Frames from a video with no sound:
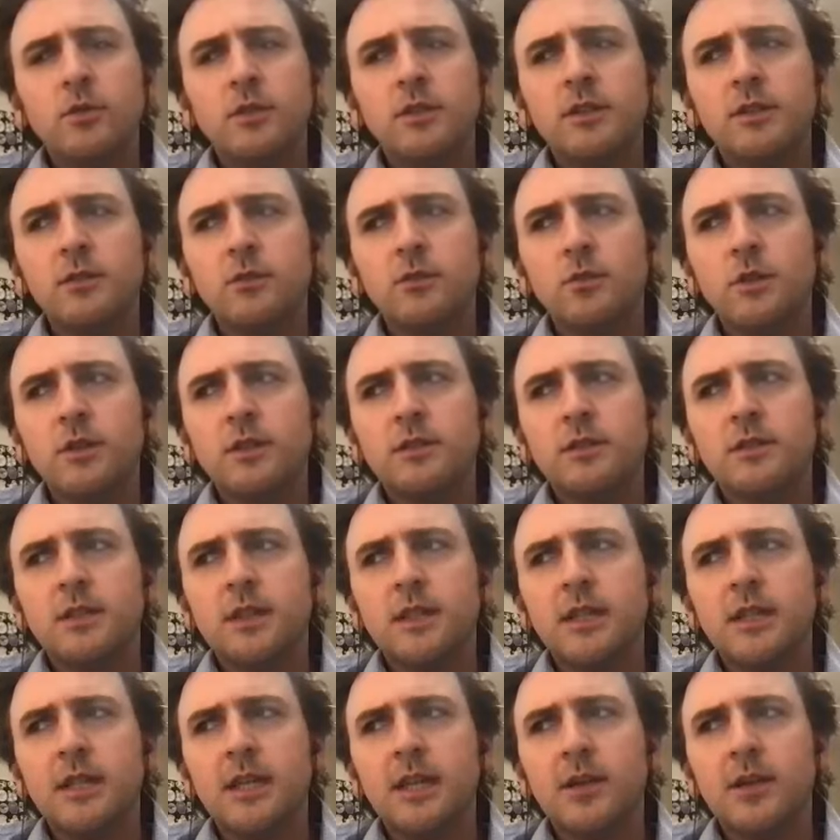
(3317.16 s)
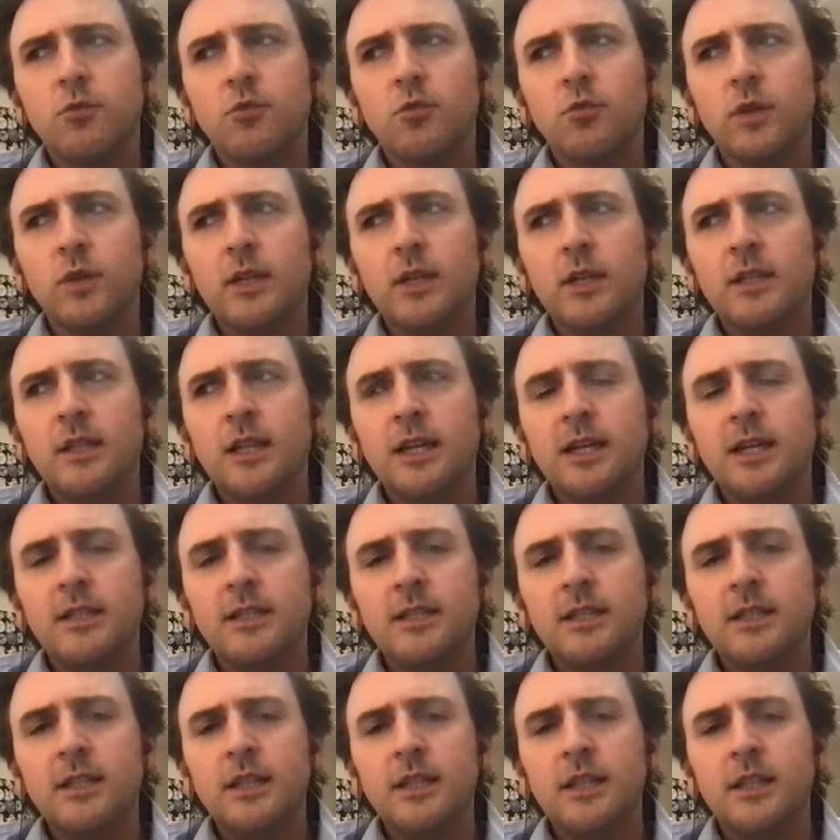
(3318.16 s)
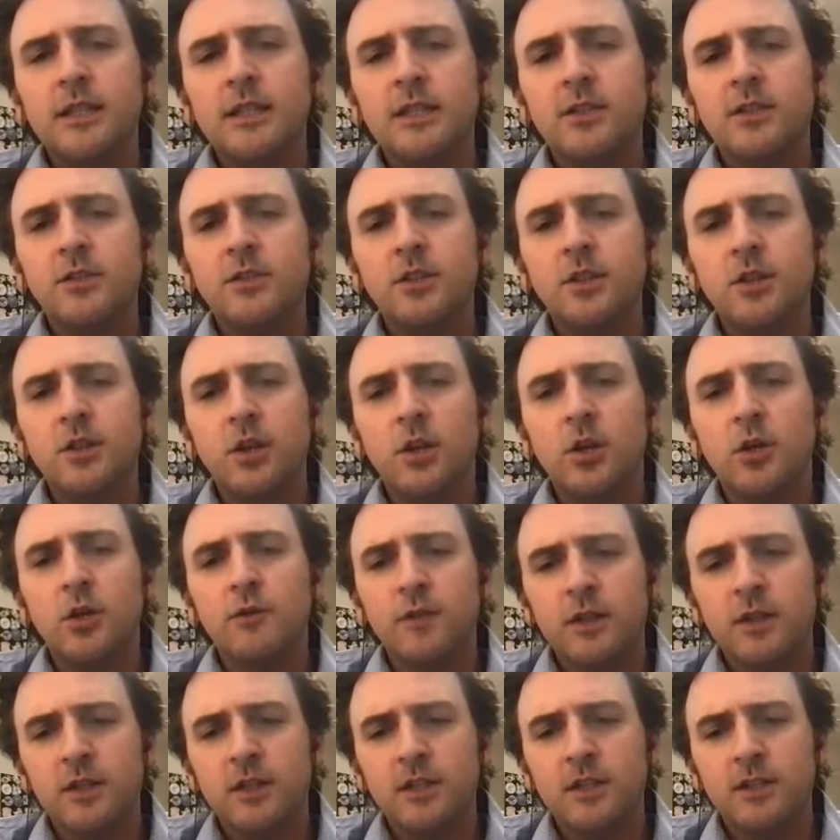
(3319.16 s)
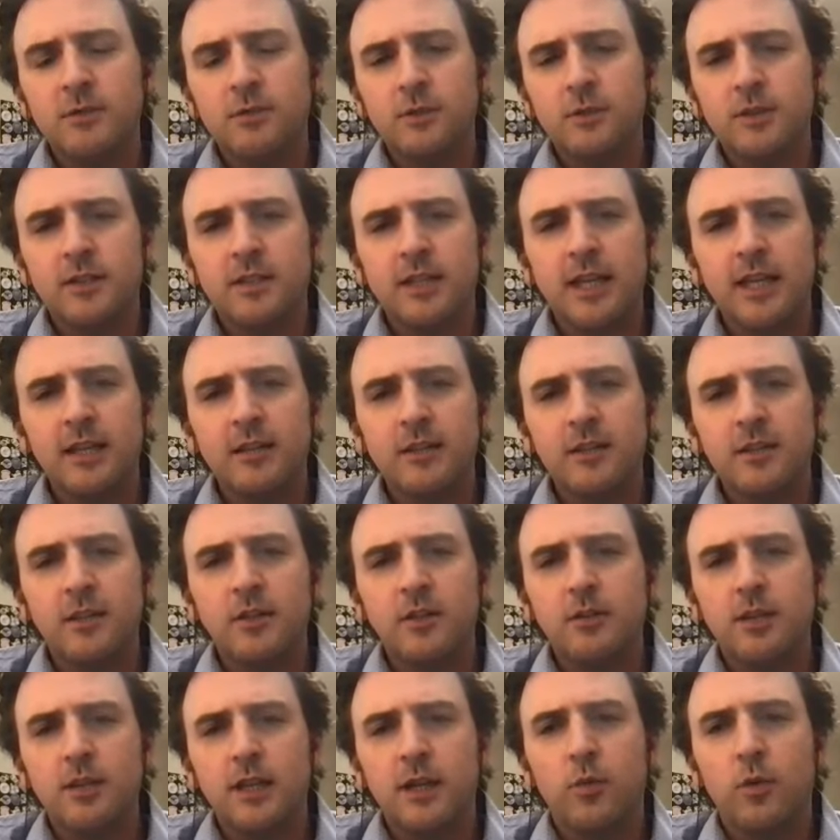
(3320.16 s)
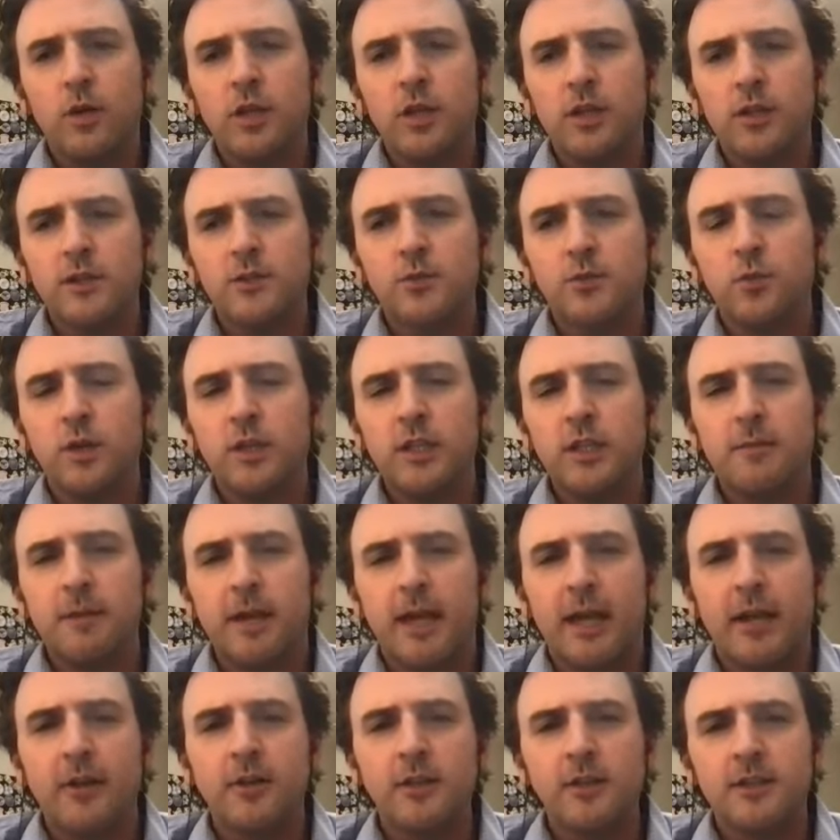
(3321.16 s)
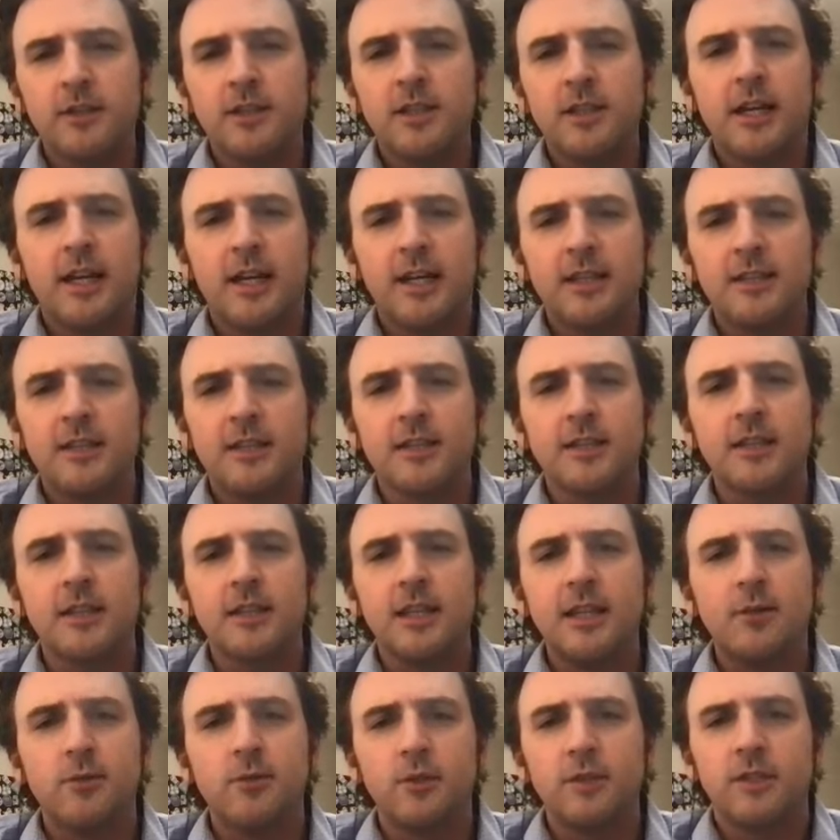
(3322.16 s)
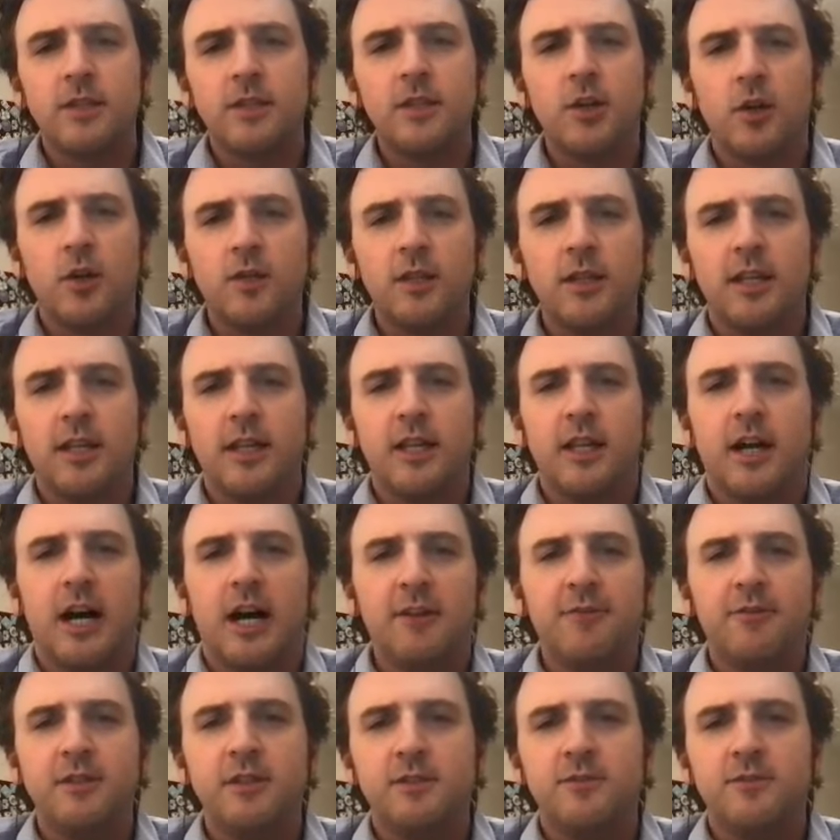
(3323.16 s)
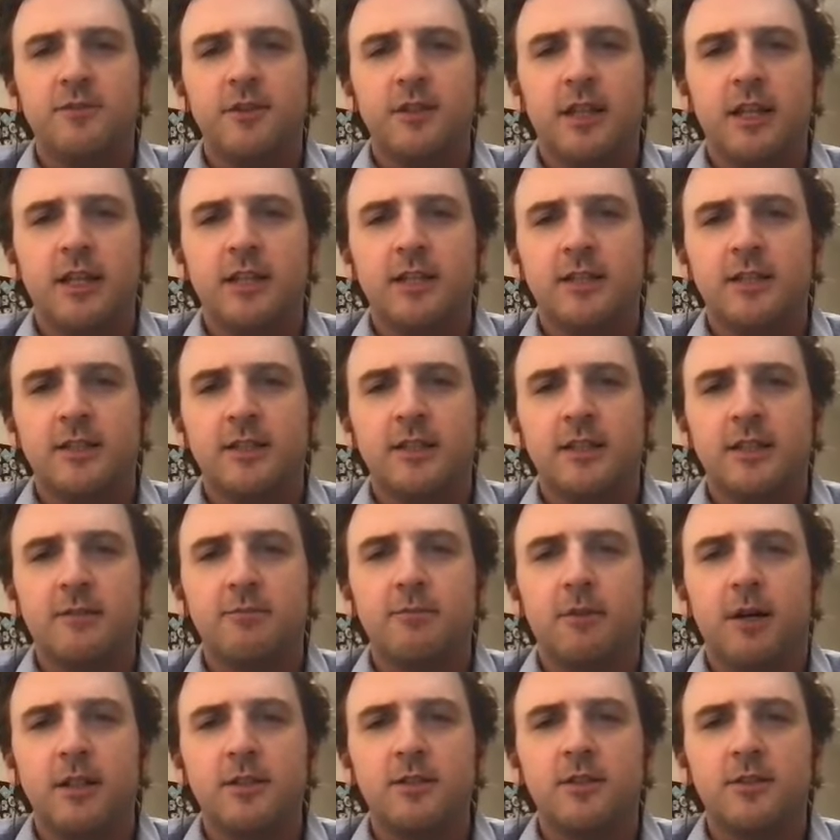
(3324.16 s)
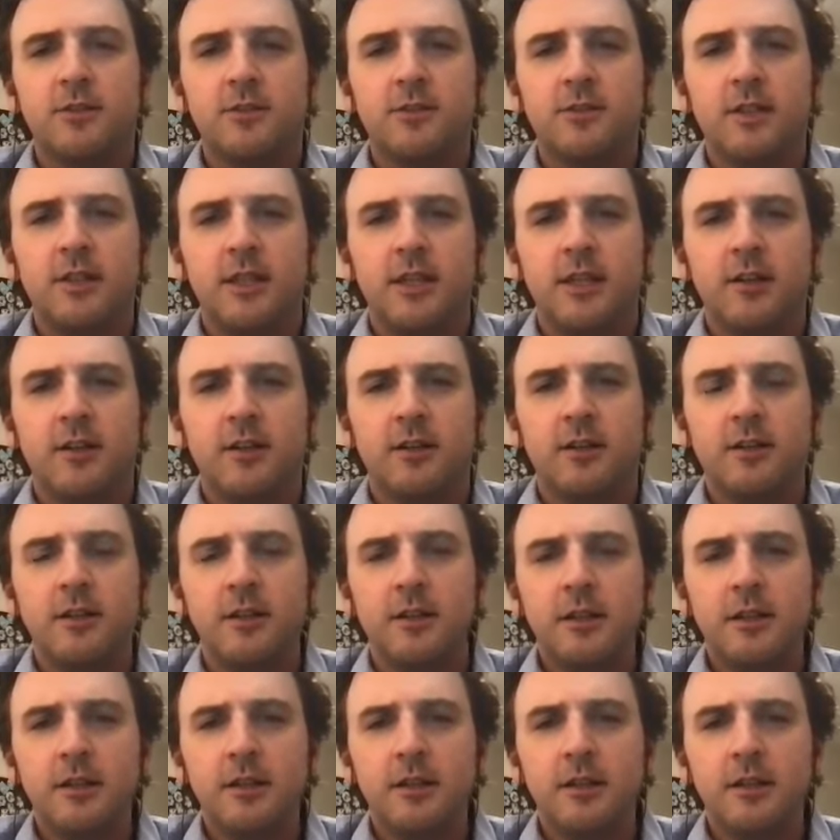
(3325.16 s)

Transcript: was was did he get reelected and then took over? Because was Taylor like one of those William Harrison guys? Like, did he was he only in office for like six months or a year?